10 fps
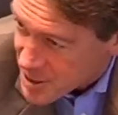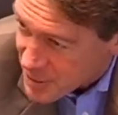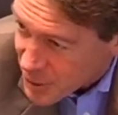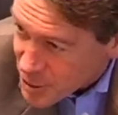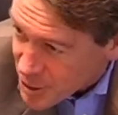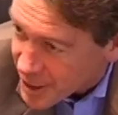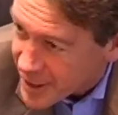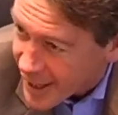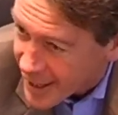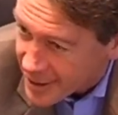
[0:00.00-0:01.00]
in the
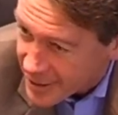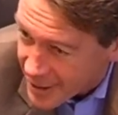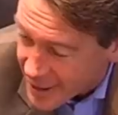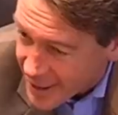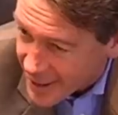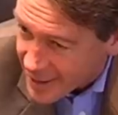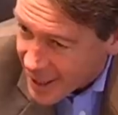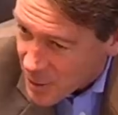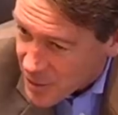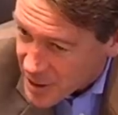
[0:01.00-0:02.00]
future and
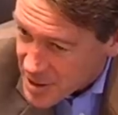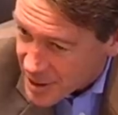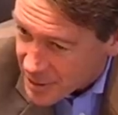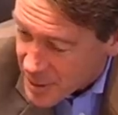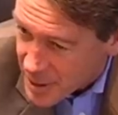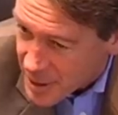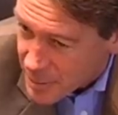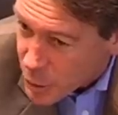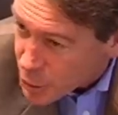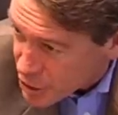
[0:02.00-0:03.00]
how things are
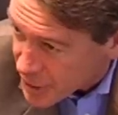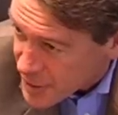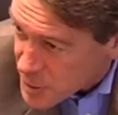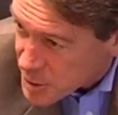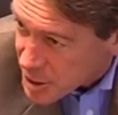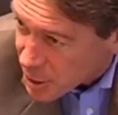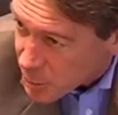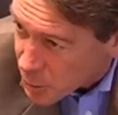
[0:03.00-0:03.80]
emerging at this particular